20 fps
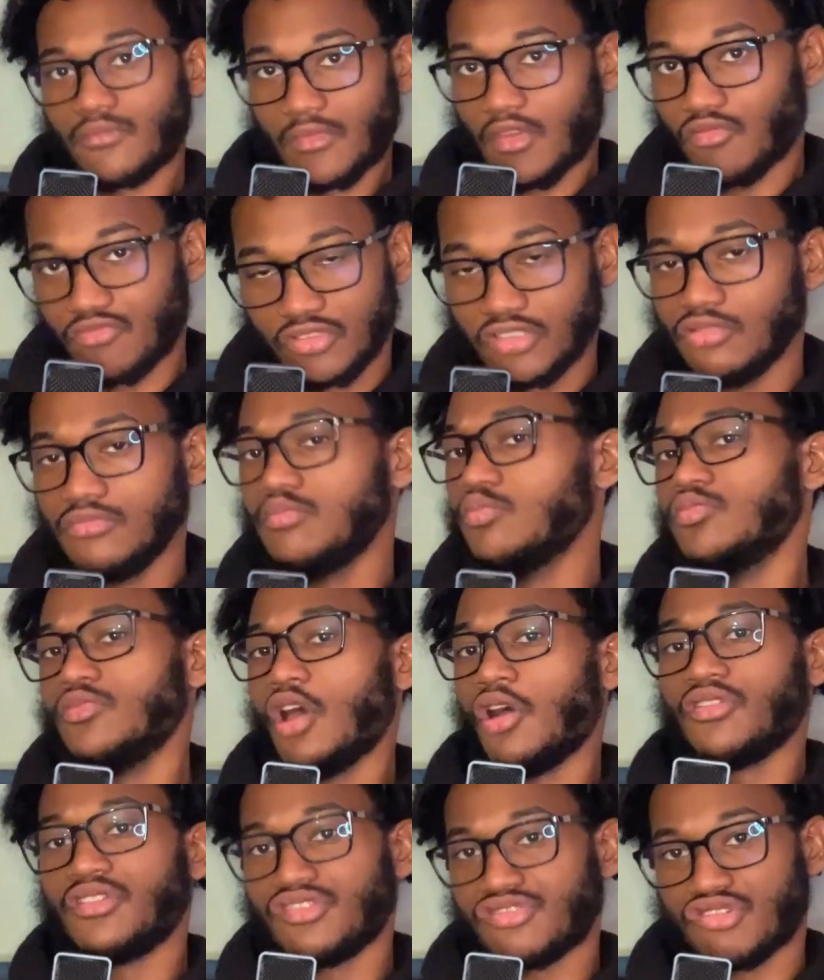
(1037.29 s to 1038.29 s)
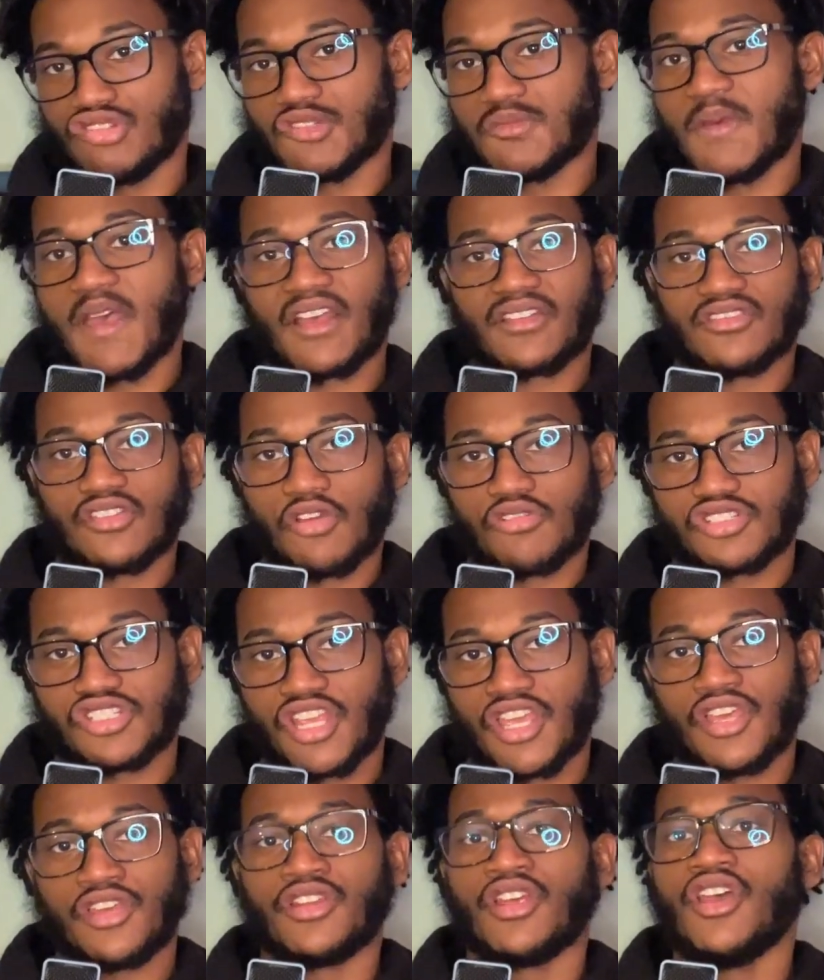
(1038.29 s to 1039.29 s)
No disrespect, no
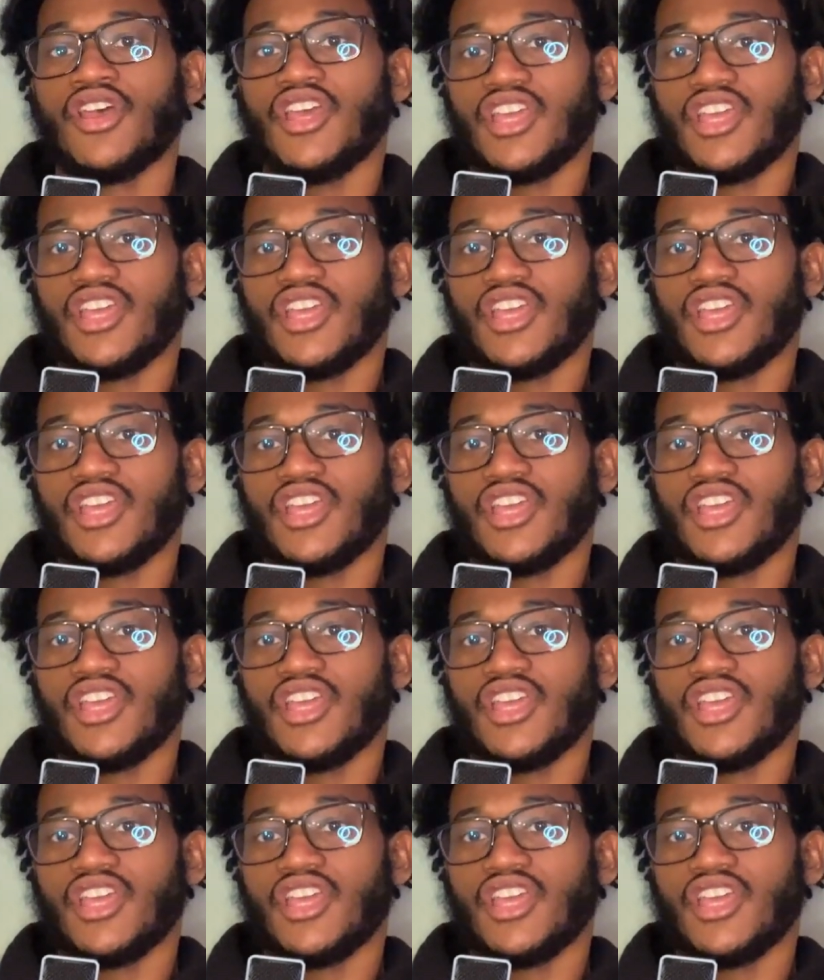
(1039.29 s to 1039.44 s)
shade.